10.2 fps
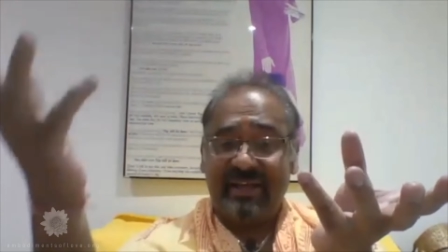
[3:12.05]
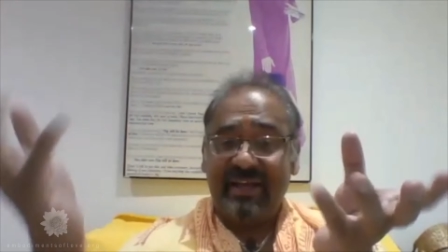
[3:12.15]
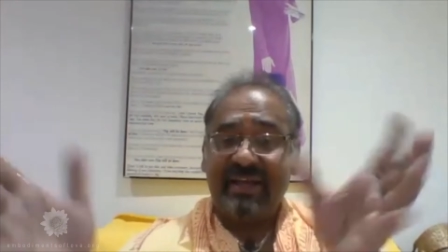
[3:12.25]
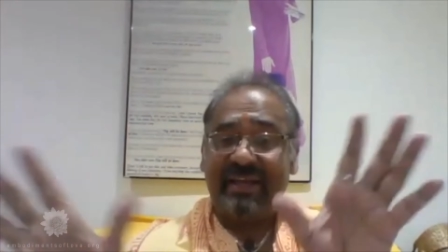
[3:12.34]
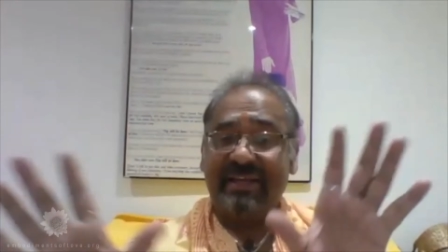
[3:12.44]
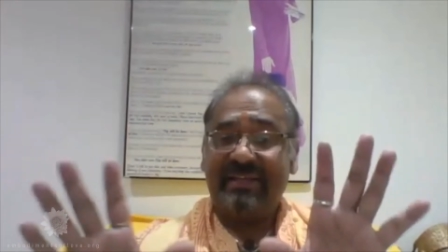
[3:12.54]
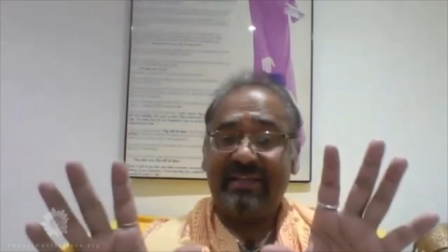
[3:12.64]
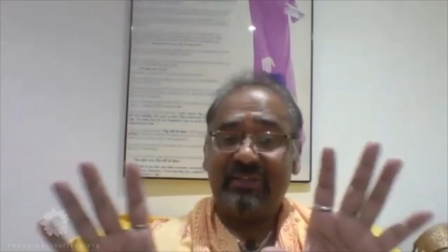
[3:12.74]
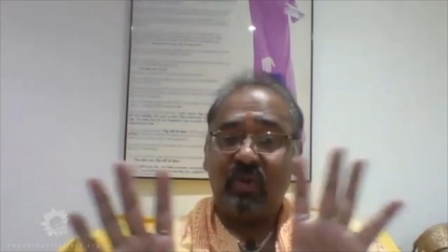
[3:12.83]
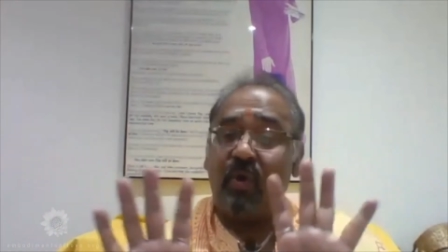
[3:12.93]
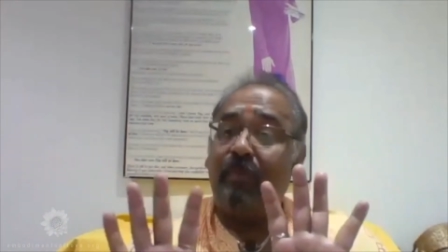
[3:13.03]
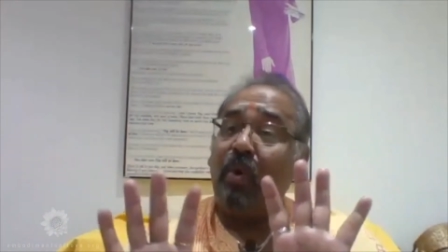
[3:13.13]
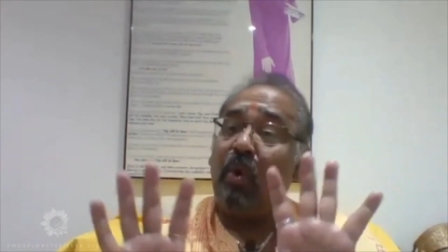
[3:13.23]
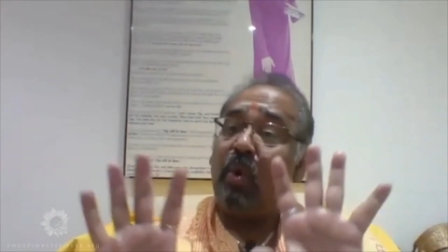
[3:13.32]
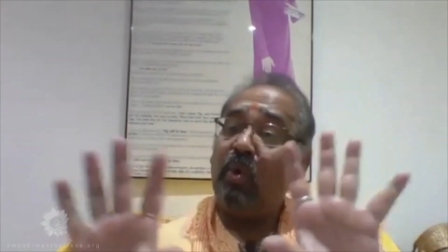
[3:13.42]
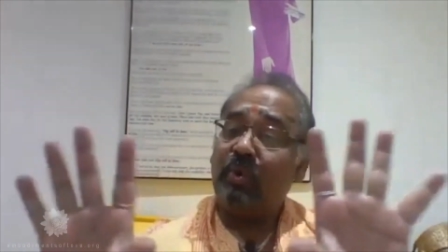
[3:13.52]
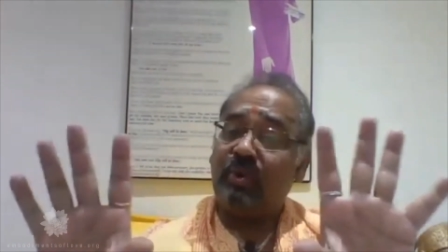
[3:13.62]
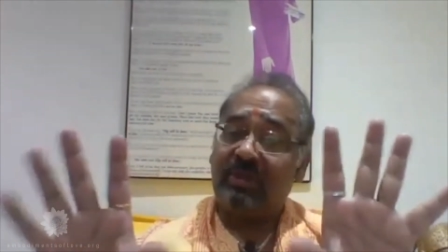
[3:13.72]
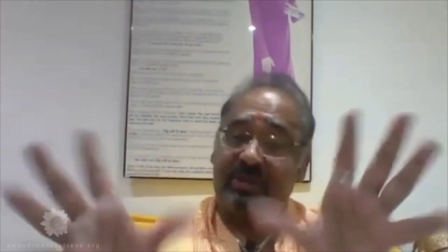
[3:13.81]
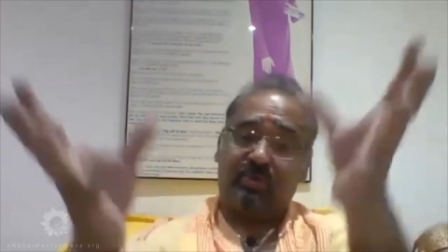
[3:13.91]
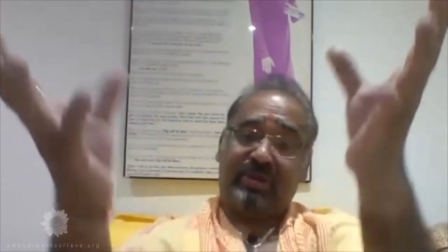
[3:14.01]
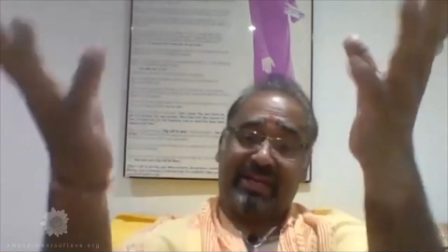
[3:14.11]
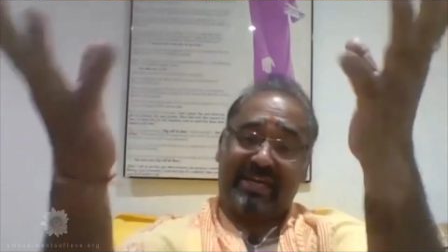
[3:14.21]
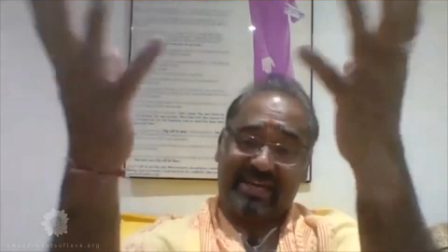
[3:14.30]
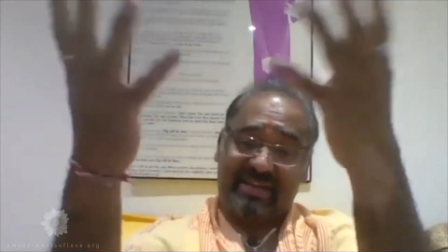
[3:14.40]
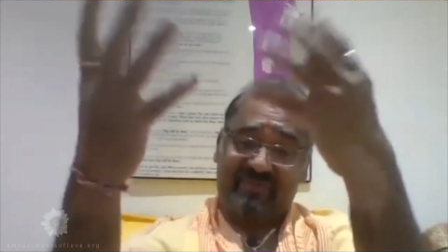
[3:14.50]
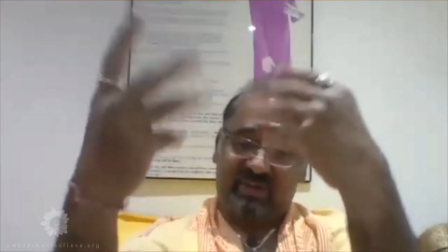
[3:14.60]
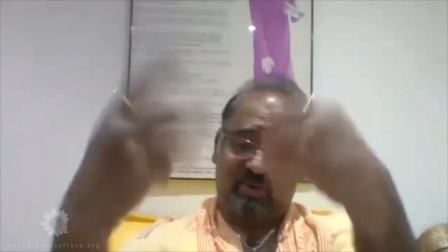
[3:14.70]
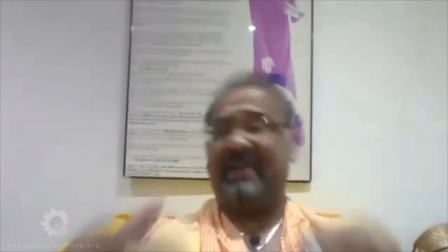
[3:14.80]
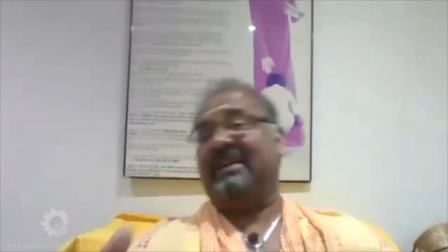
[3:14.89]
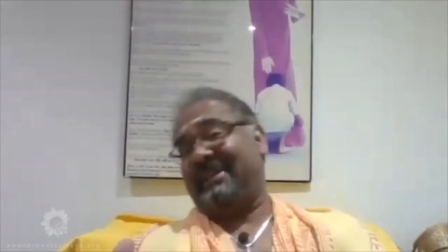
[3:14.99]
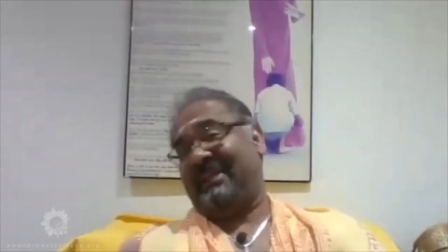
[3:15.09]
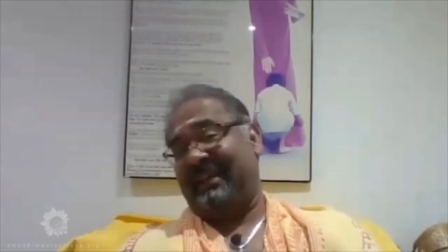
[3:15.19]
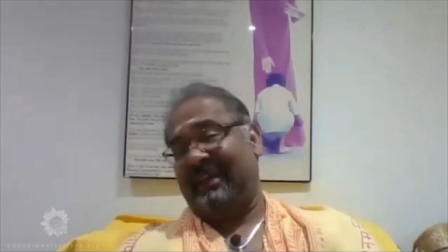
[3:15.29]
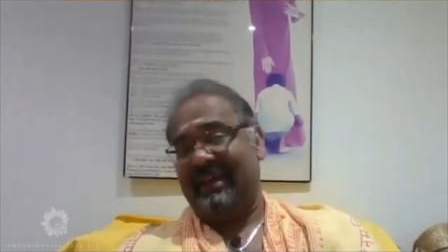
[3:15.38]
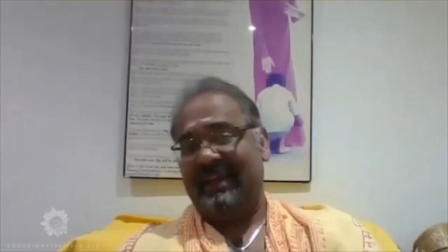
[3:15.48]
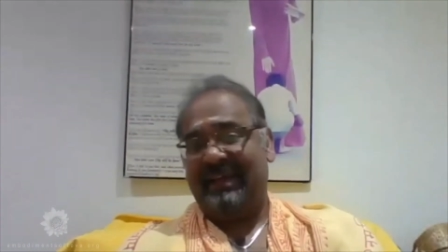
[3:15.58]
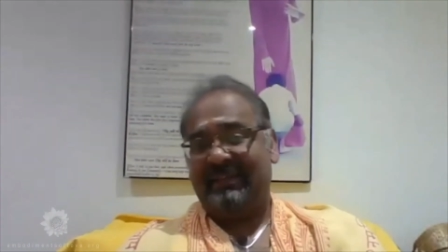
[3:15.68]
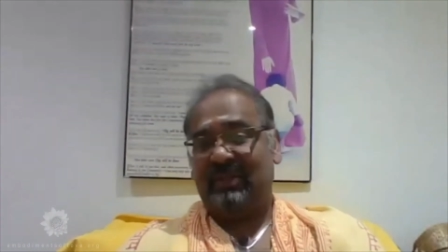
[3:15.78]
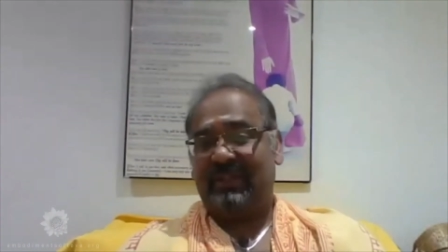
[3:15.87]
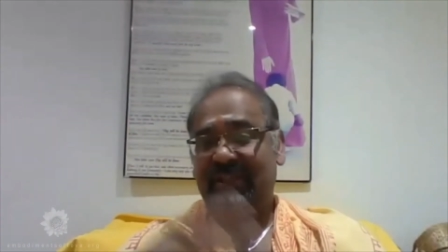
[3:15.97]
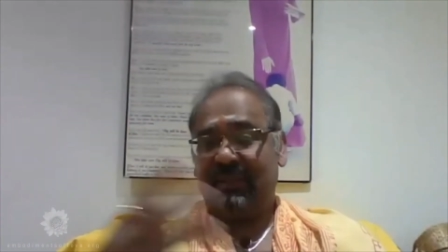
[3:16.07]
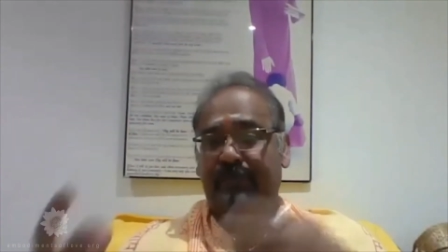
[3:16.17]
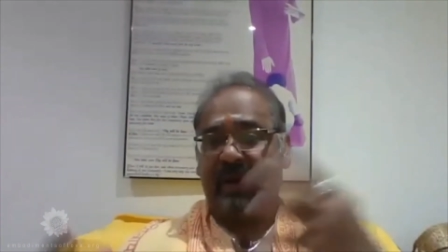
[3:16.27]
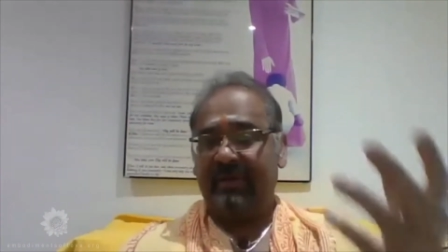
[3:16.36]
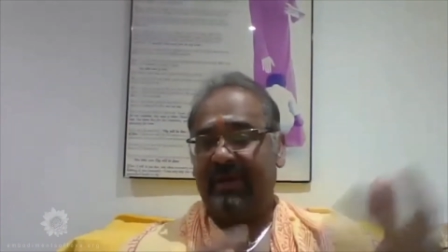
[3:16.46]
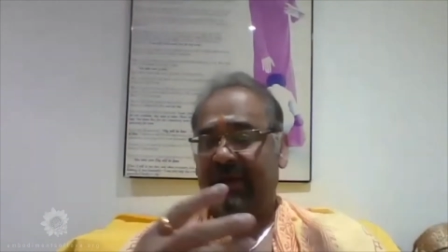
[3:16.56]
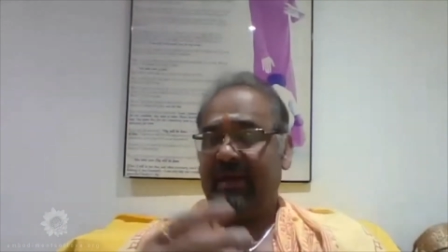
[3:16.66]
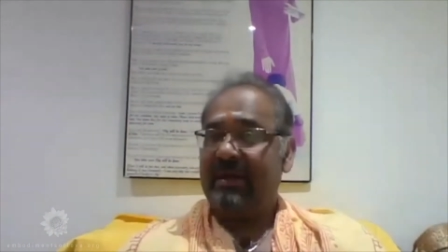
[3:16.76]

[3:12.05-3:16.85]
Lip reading: It is opposed to individuality. So this power